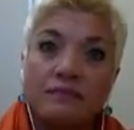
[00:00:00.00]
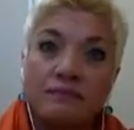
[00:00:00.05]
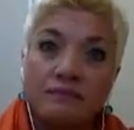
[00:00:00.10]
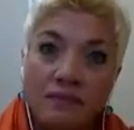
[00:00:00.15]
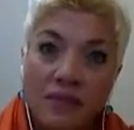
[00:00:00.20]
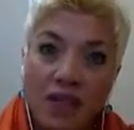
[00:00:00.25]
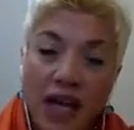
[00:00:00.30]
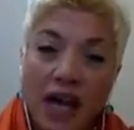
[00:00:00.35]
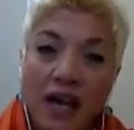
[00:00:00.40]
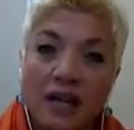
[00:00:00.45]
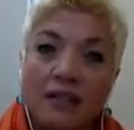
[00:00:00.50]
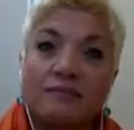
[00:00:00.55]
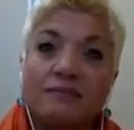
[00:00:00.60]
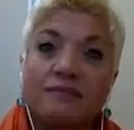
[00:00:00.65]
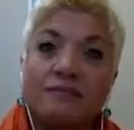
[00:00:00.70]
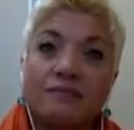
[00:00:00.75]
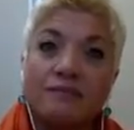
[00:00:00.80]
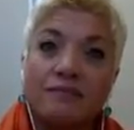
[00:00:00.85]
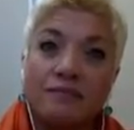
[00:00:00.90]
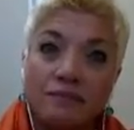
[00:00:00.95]

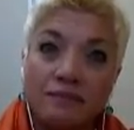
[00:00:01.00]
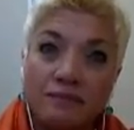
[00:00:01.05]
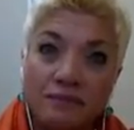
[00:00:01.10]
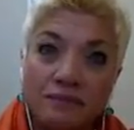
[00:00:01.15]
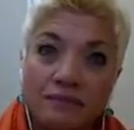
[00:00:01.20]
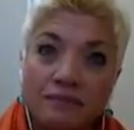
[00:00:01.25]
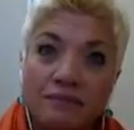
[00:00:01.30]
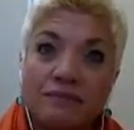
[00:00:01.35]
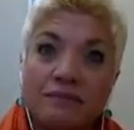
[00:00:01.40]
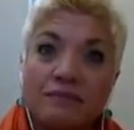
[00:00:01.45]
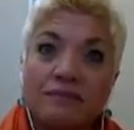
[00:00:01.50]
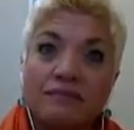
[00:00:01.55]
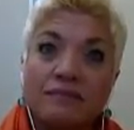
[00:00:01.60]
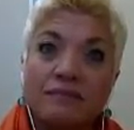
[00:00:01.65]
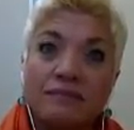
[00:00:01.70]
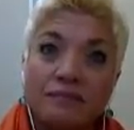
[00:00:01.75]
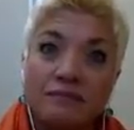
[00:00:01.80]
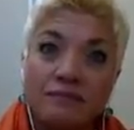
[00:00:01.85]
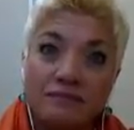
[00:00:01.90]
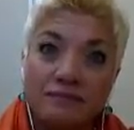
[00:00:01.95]

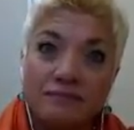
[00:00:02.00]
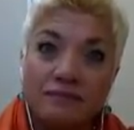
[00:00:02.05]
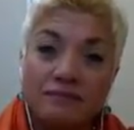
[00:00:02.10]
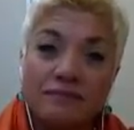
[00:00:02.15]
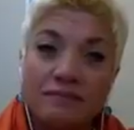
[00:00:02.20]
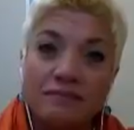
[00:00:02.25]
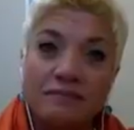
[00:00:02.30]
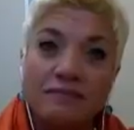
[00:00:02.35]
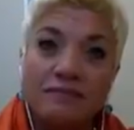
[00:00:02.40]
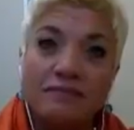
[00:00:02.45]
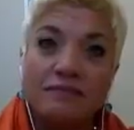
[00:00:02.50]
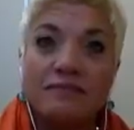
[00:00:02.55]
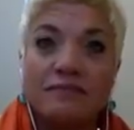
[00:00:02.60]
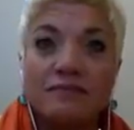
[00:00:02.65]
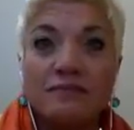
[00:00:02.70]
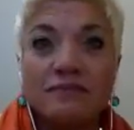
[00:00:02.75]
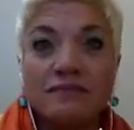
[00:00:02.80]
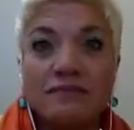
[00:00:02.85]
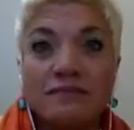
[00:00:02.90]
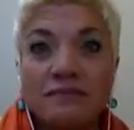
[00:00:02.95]

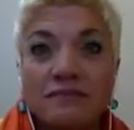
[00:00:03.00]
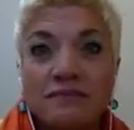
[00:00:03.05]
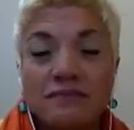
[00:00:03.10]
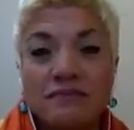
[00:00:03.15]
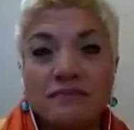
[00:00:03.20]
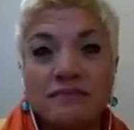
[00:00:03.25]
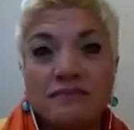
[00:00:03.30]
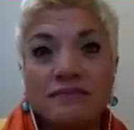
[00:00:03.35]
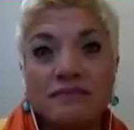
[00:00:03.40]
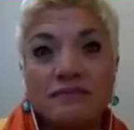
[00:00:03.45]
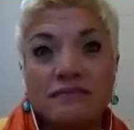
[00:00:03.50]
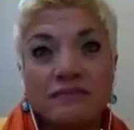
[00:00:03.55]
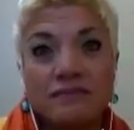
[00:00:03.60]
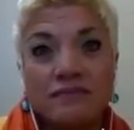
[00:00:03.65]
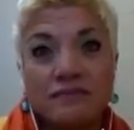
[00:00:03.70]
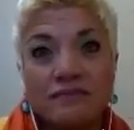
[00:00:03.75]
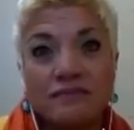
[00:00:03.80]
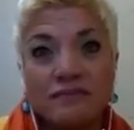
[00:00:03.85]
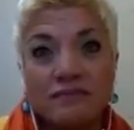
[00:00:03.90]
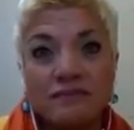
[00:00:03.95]

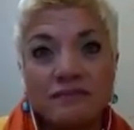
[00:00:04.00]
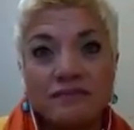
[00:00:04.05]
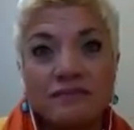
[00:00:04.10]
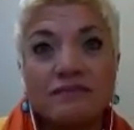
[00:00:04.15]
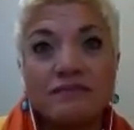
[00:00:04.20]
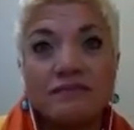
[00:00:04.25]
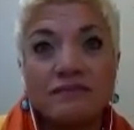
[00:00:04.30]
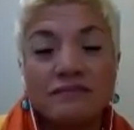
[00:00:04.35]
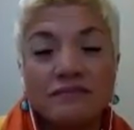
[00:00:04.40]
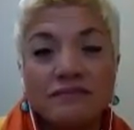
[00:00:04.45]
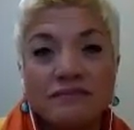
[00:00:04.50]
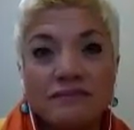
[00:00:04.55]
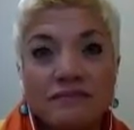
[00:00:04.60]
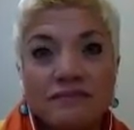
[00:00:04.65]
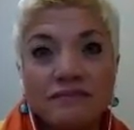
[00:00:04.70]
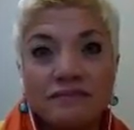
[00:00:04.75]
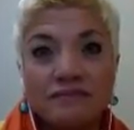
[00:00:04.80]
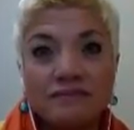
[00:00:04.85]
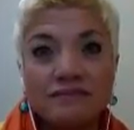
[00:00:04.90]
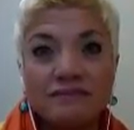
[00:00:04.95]

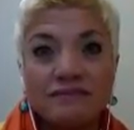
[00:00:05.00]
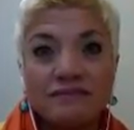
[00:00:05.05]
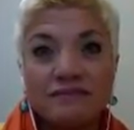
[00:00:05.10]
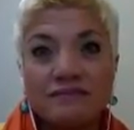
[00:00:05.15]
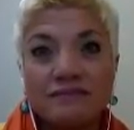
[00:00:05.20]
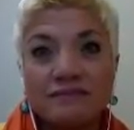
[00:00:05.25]
This person isn't speaking.